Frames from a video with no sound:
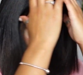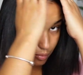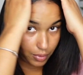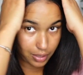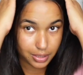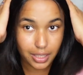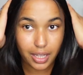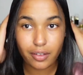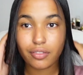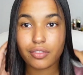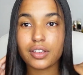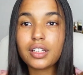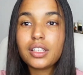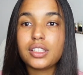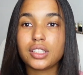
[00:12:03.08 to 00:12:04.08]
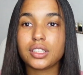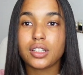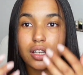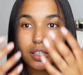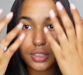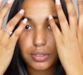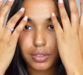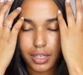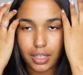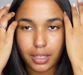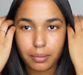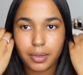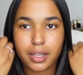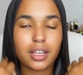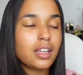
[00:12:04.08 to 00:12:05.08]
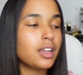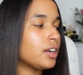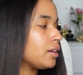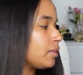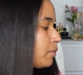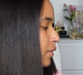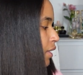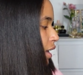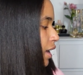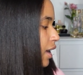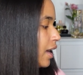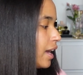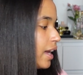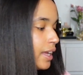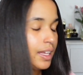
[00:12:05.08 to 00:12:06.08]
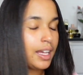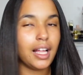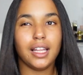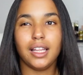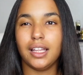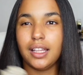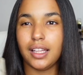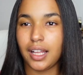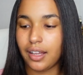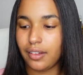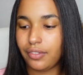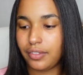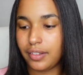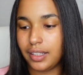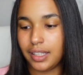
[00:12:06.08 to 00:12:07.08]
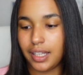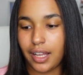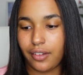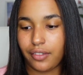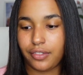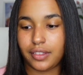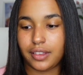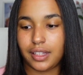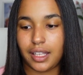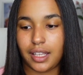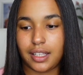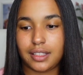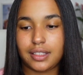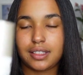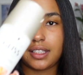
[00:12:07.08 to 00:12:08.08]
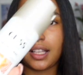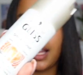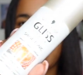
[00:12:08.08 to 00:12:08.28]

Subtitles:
Once I finish straightening my hair, I love this